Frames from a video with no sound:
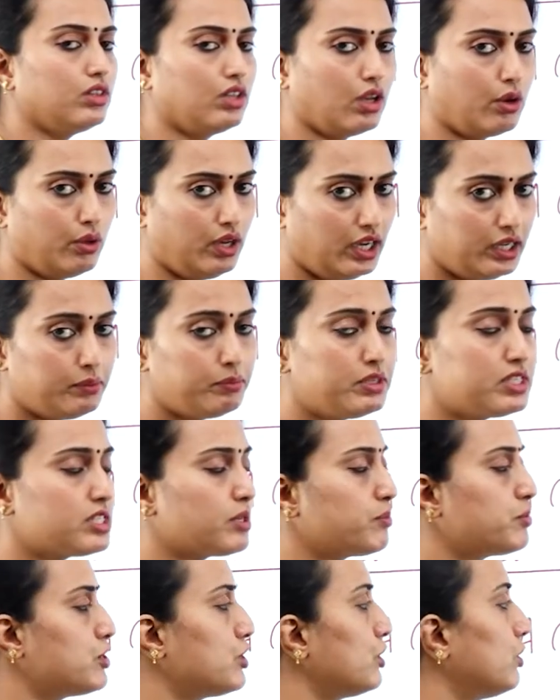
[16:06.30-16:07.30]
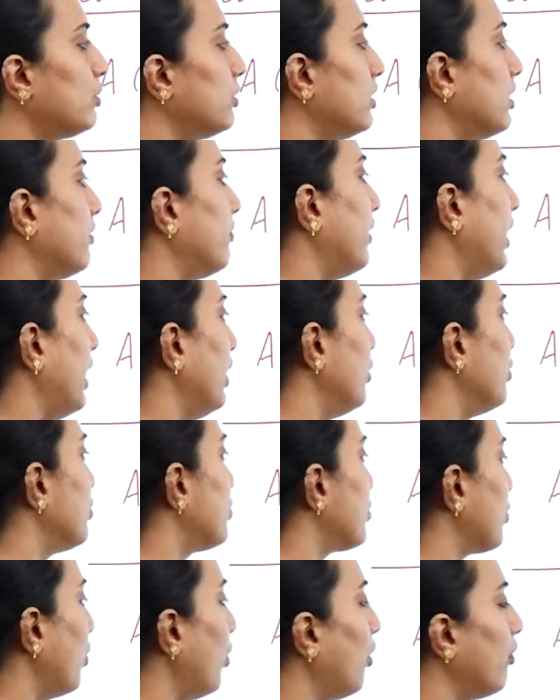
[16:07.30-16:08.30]
Now let me substitute the
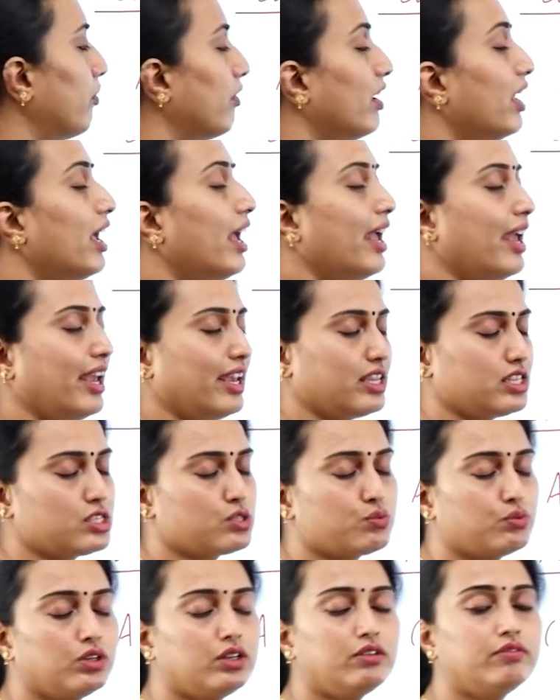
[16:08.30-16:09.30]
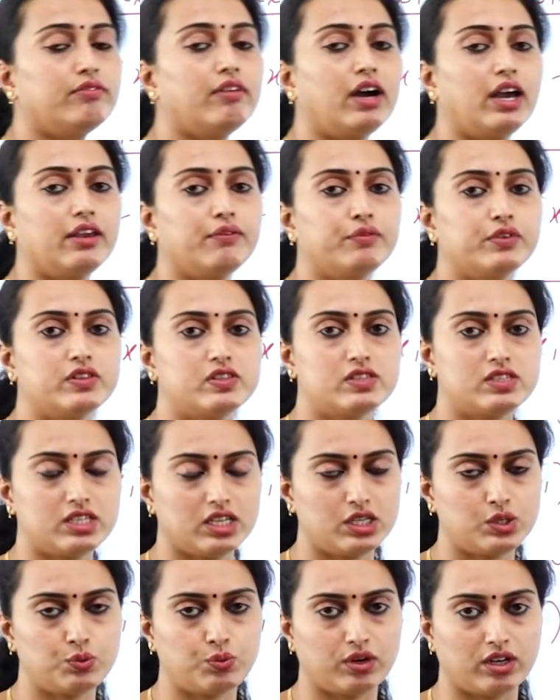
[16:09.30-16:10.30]
values of x one, y one,
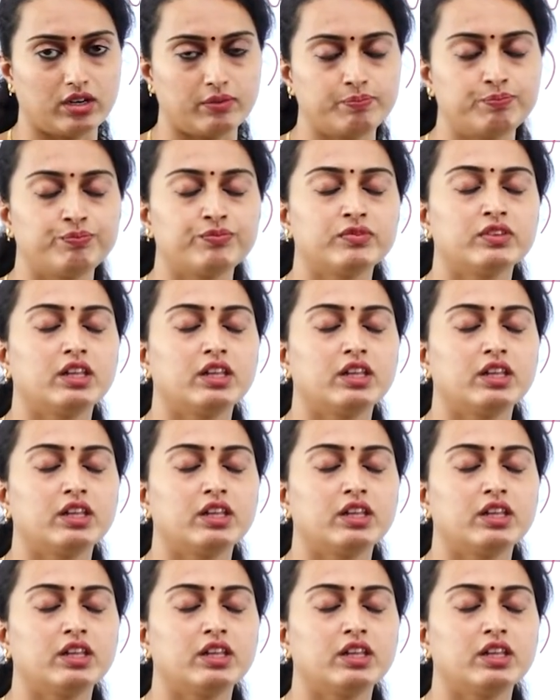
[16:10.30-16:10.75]
z one,